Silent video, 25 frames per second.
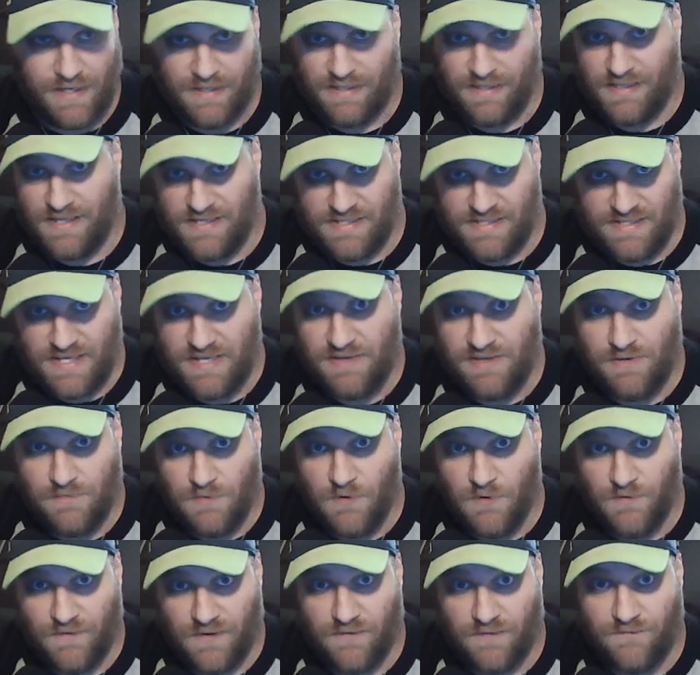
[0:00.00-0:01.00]
continue
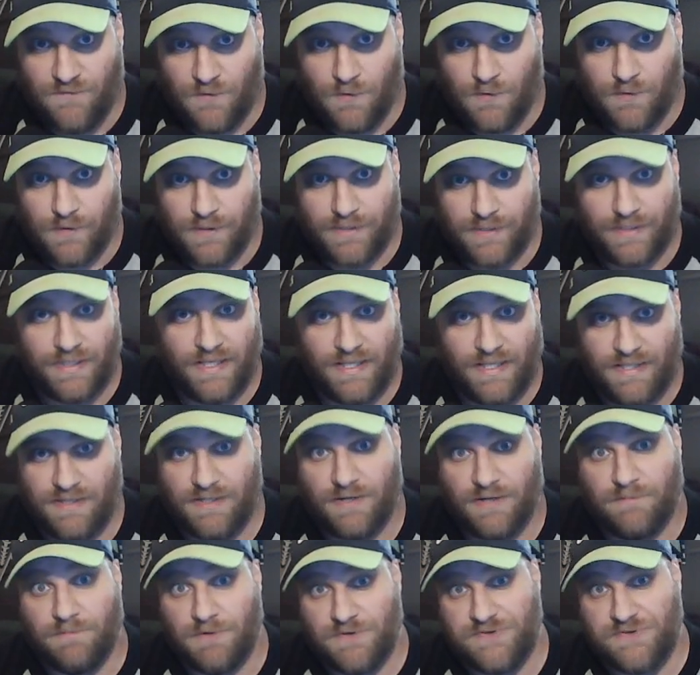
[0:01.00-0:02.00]
moving forward in
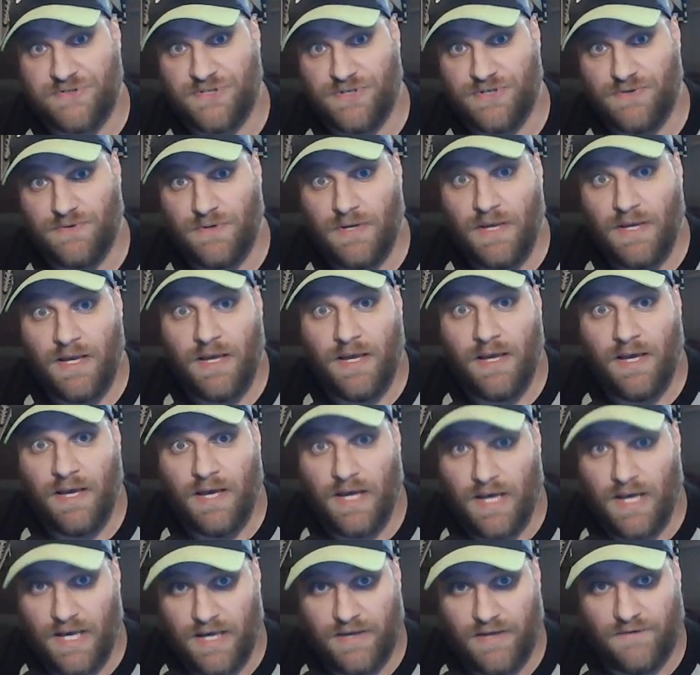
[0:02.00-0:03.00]
their pursuit
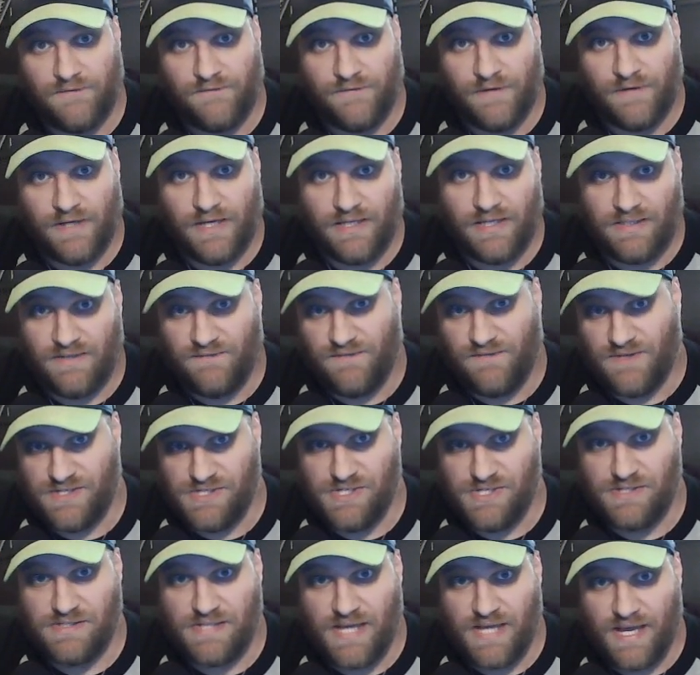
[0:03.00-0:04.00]
of a
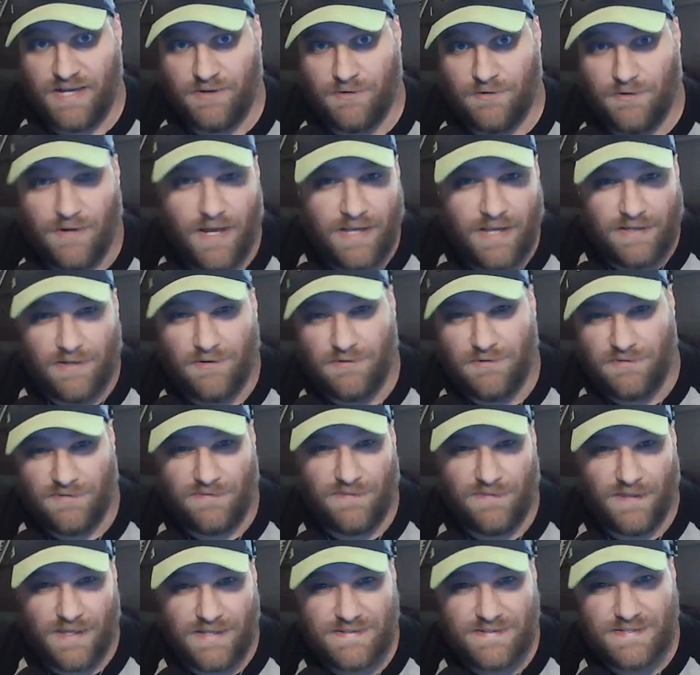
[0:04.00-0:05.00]
division title. I don't
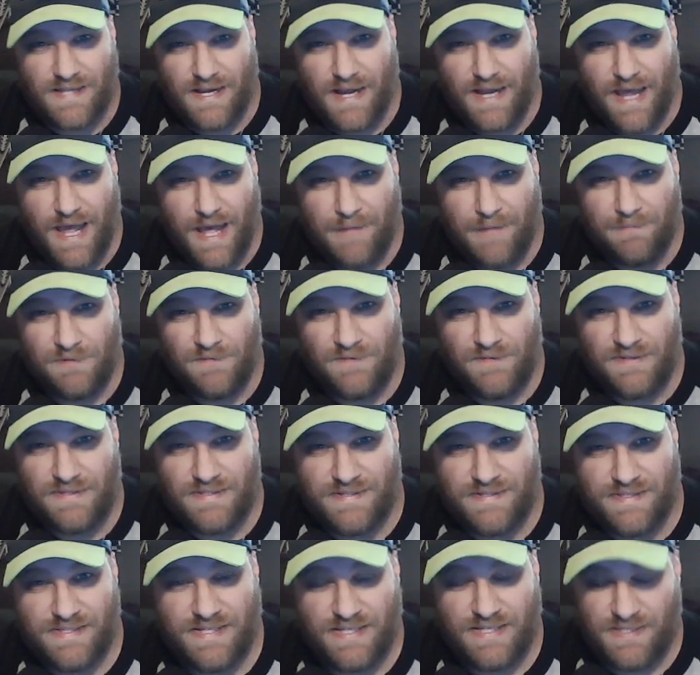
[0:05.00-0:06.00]
think it's going to happen with
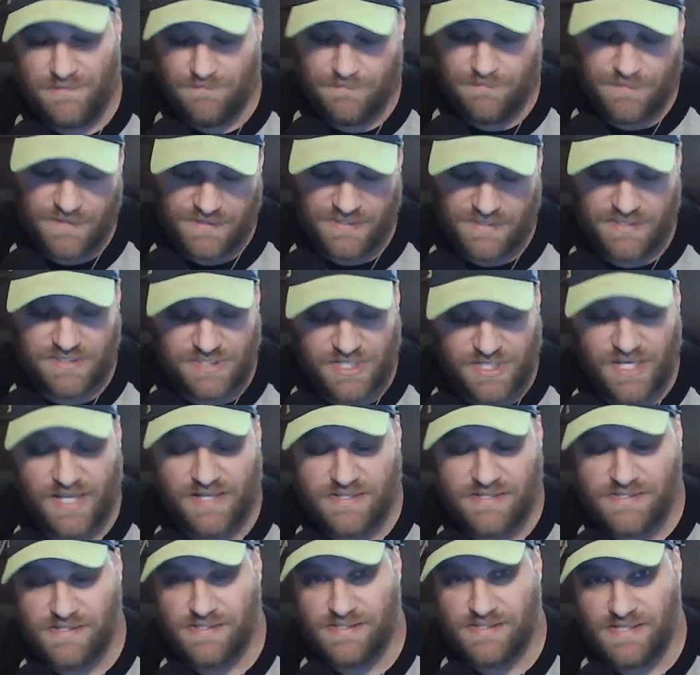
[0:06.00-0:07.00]
this team, but the
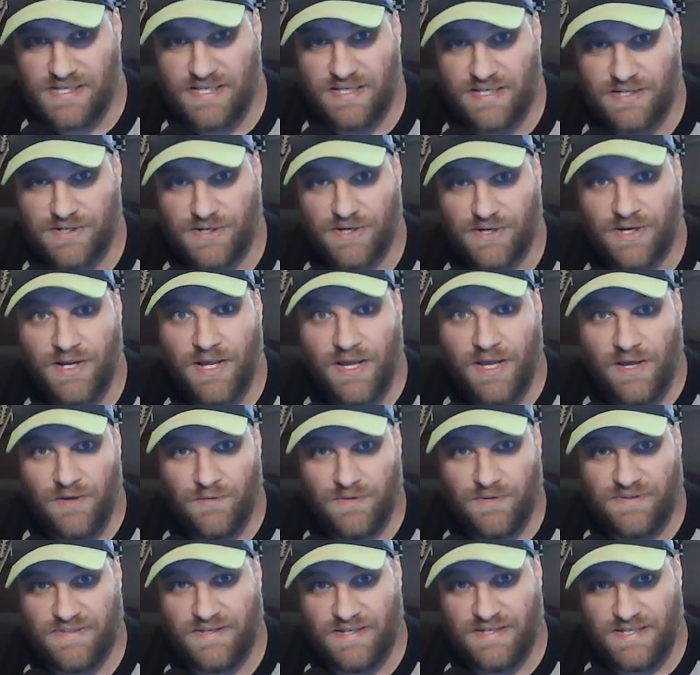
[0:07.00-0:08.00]
chance is here
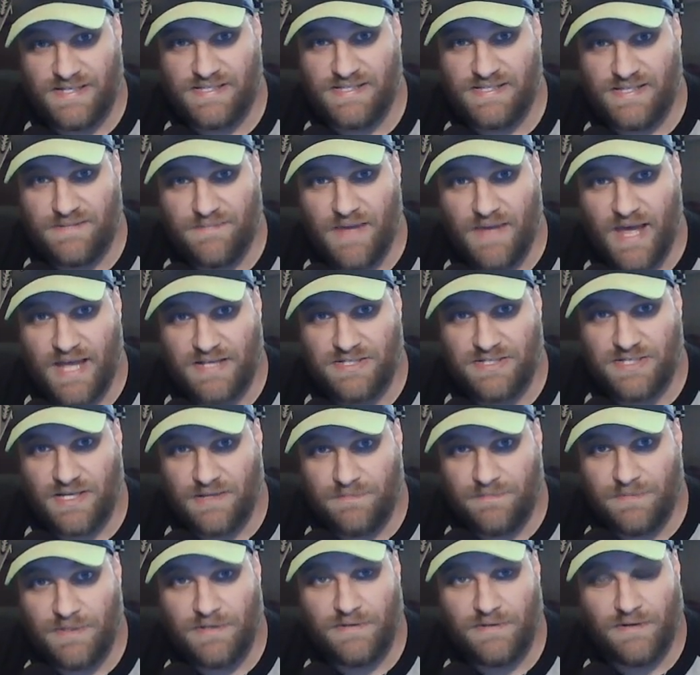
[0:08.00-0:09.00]
with an easy matchup
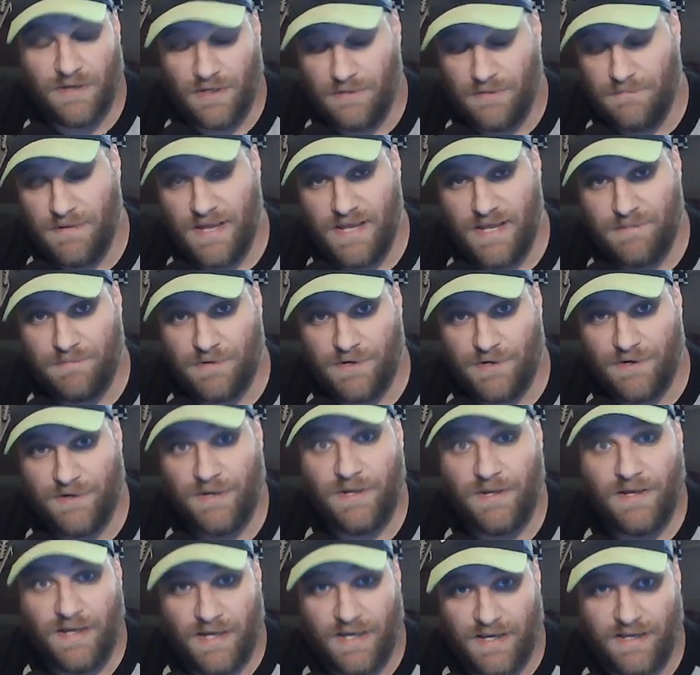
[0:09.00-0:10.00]
on paper
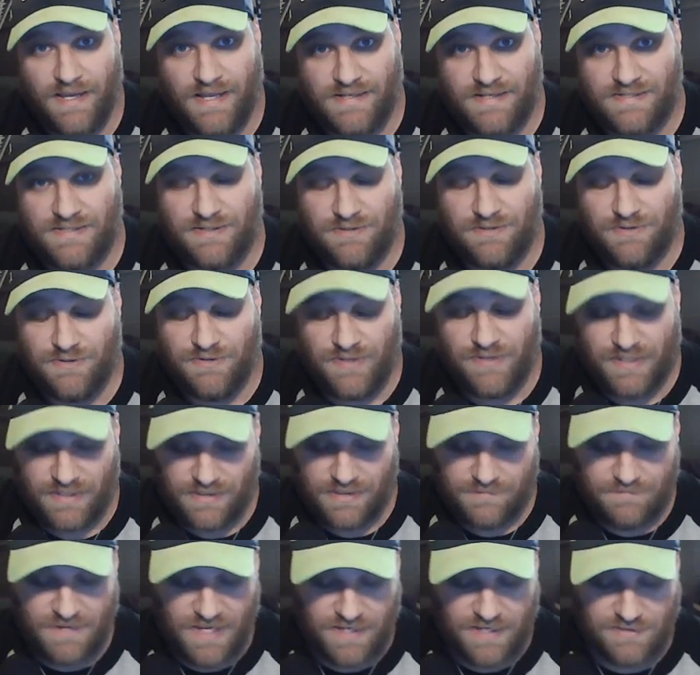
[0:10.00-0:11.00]
against the New
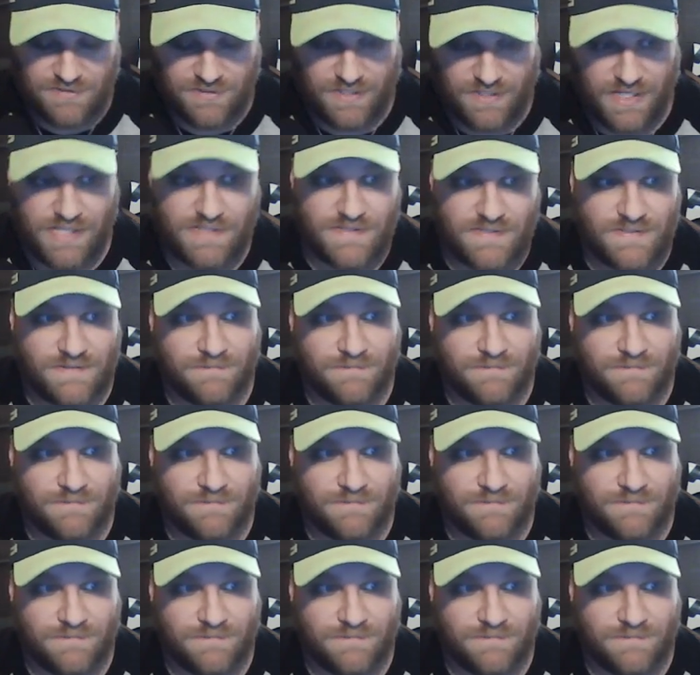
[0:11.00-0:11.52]
England Patriots.